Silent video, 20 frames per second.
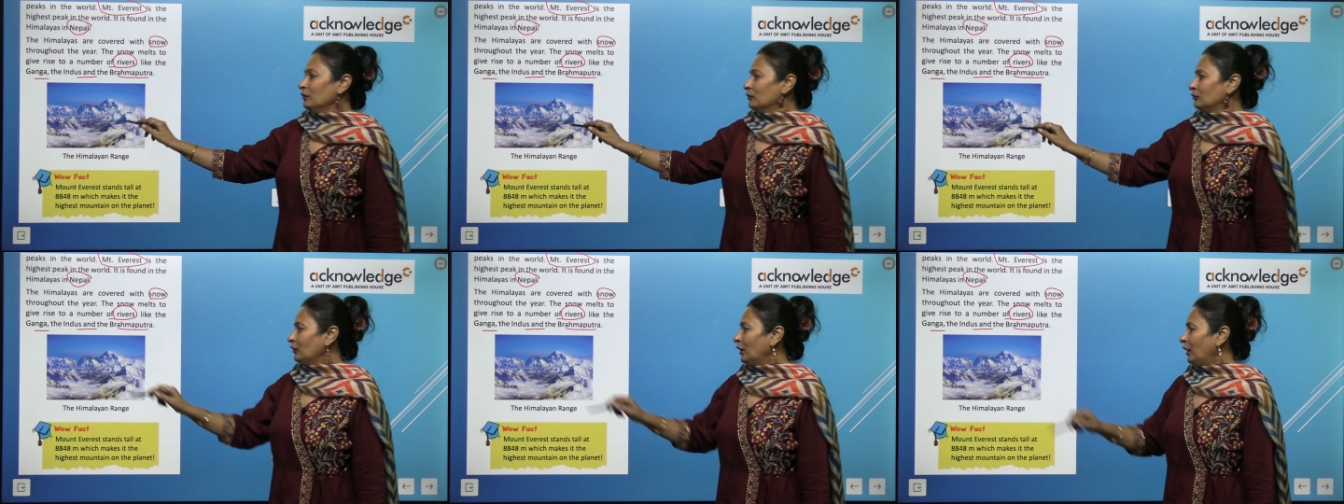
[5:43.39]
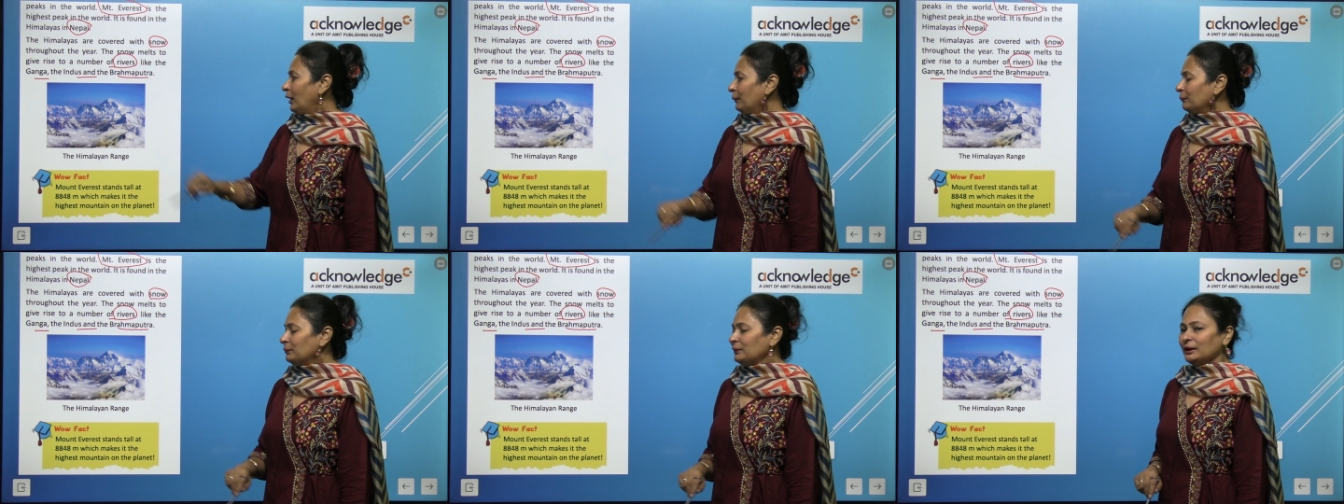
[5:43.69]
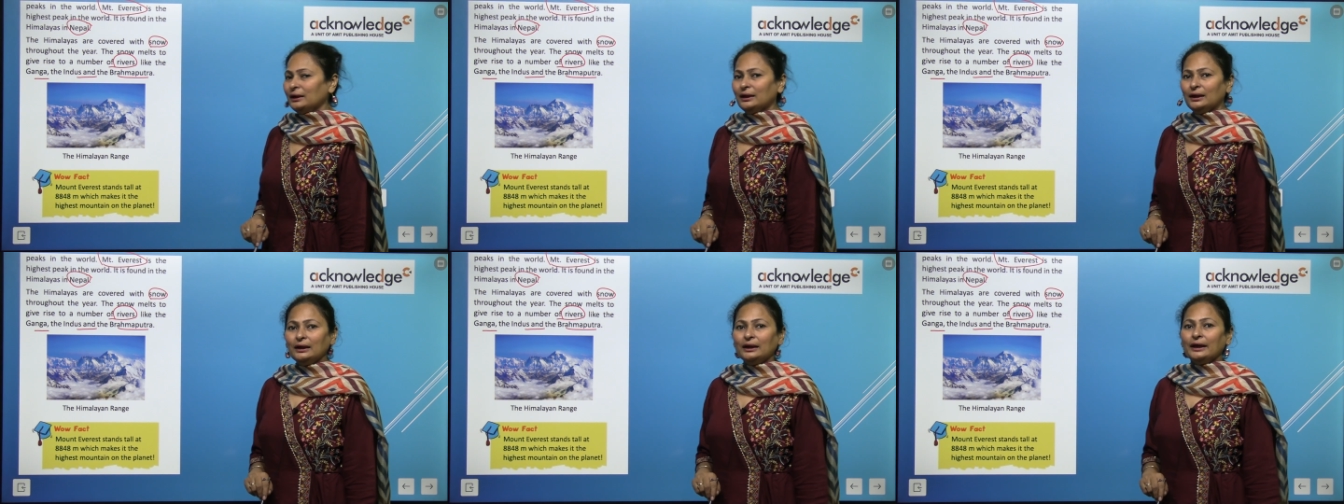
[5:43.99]
from
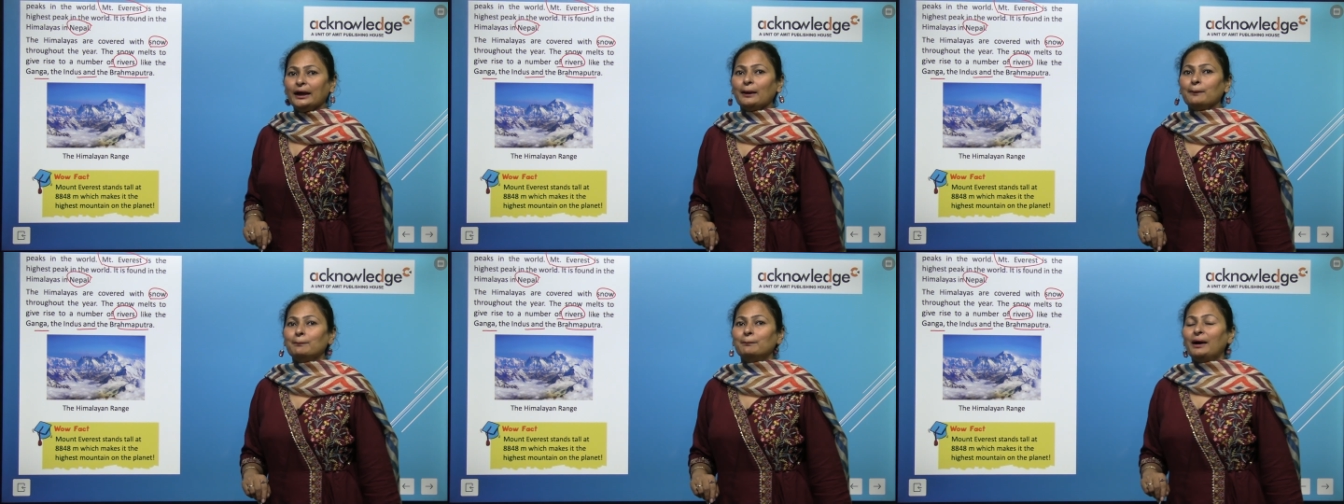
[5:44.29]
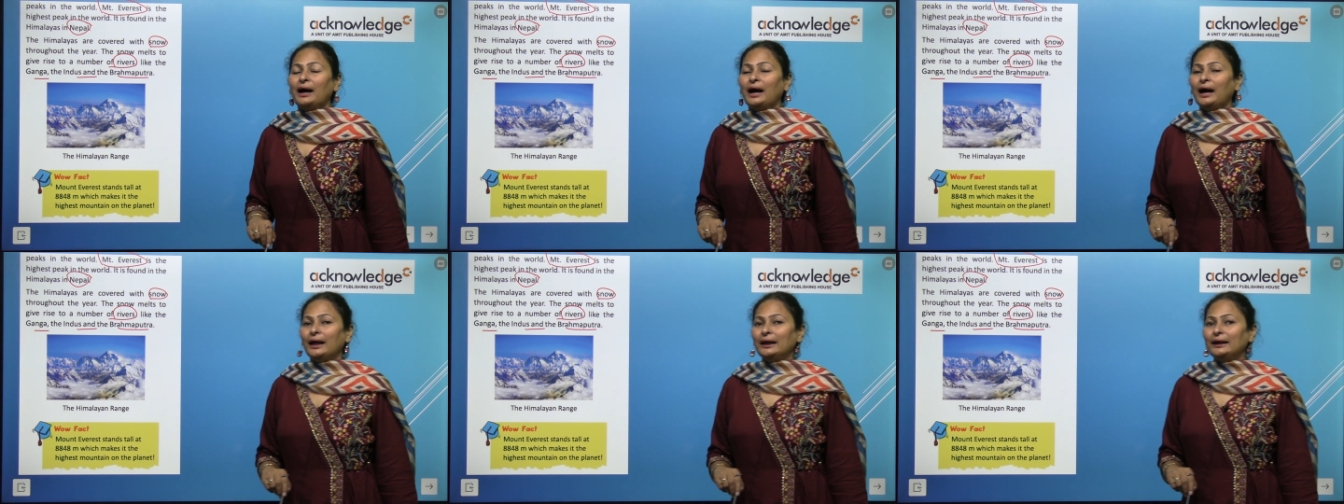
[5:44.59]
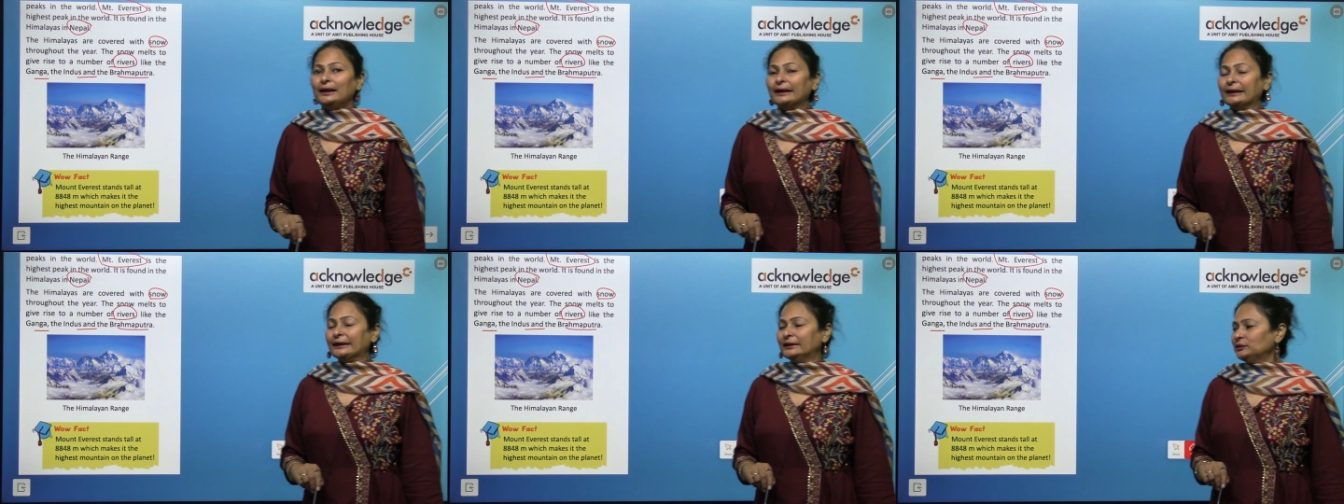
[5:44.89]
the
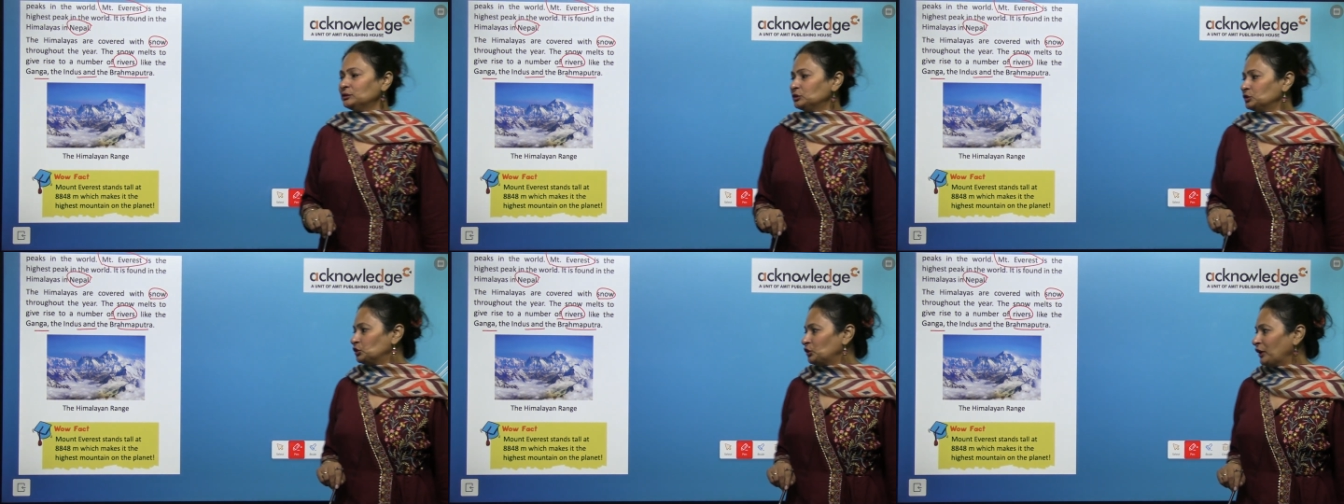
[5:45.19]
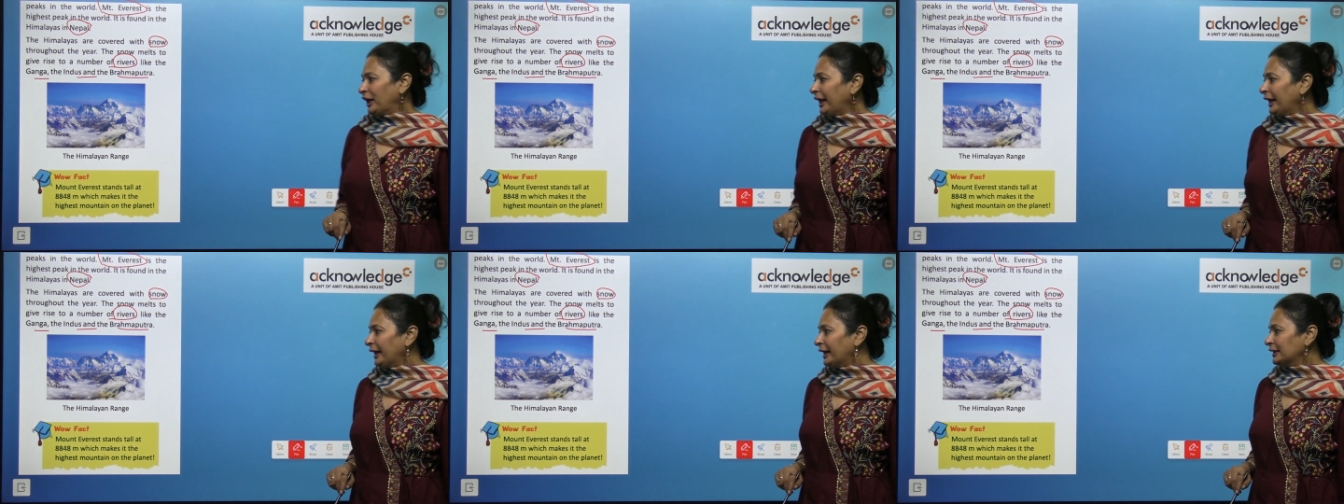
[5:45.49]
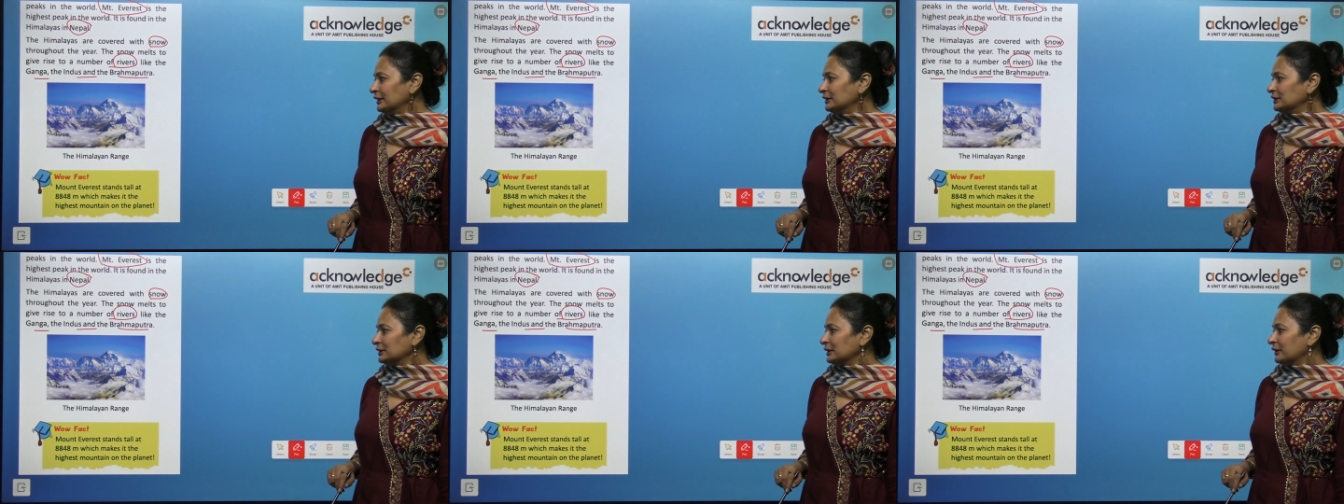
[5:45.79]
Himalayan
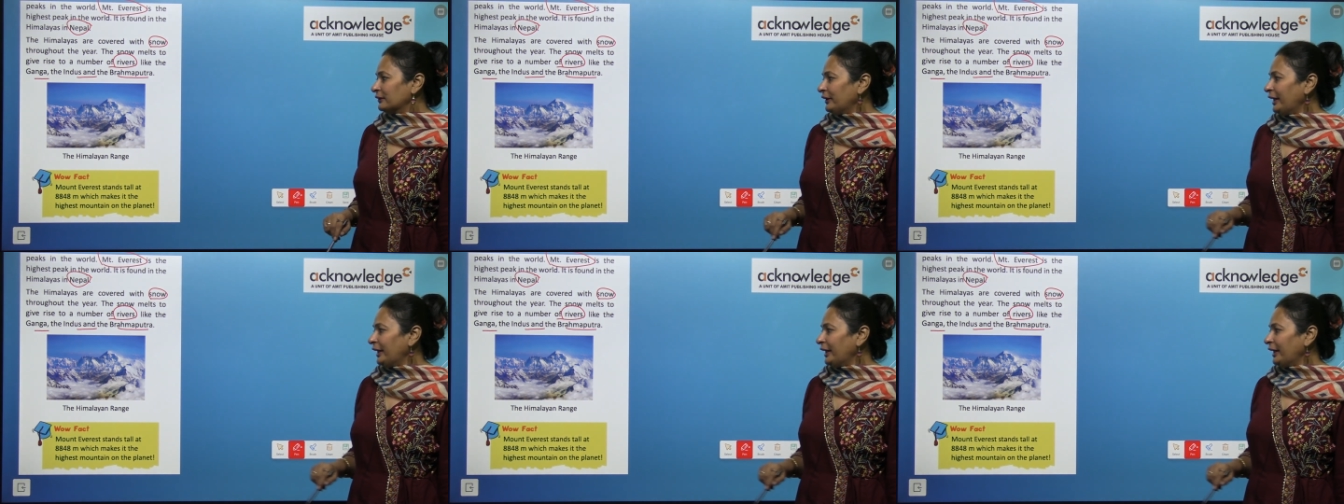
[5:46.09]
range.